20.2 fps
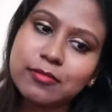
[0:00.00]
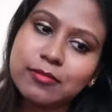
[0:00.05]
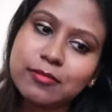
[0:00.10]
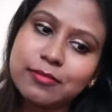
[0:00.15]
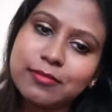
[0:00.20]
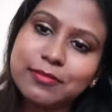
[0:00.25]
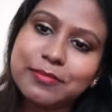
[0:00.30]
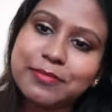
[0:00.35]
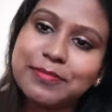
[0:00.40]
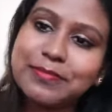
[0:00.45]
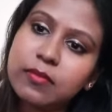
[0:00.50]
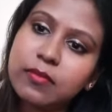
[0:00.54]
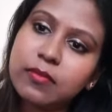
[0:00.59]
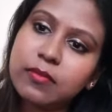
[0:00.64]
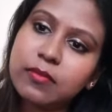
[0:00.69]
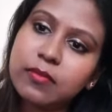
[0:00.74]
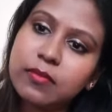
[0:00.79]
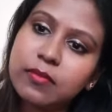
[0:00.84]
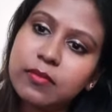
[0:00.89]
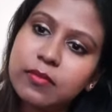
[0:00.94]

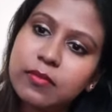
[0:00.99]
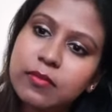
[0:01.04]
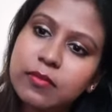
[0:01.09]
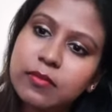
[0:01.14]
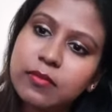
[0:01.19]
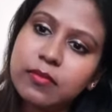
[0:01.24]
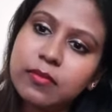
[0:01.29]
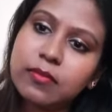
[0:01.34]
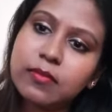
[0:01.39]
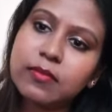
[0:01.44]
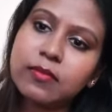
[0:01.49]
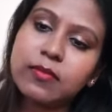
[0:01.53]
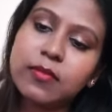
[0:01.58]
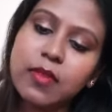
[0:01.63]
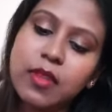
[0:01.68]
Nothing is said.